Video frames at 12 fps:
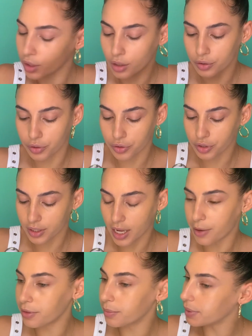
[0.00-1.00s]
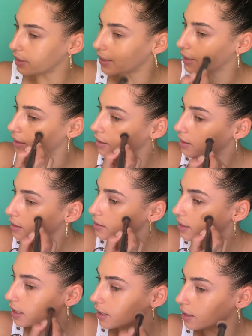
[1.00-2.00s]
Usually I would be like
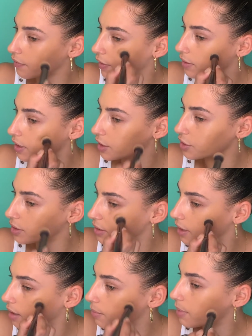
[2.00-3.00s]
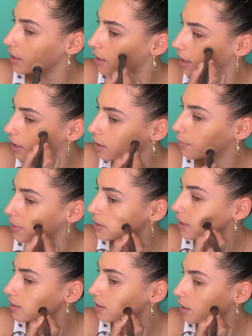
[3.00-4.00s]
taking foundation down my neck, but
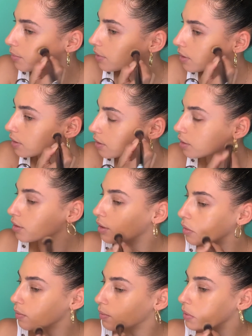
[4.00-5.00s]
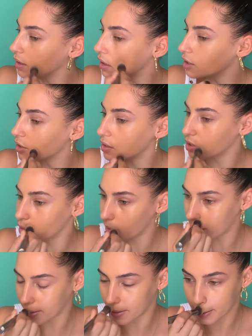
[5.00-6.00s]
since I'm really just
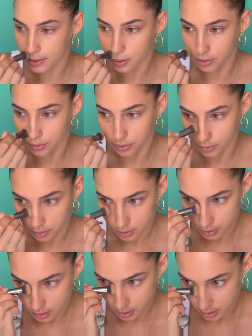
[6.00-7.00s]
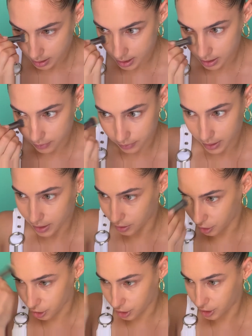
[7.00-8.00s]
trying to kind of let it
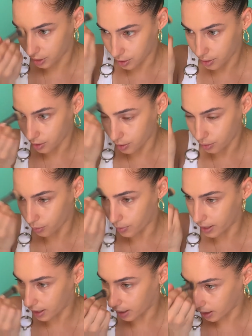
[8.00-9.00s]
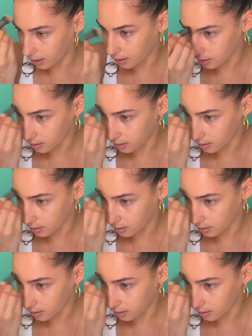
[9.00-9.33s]
shear away,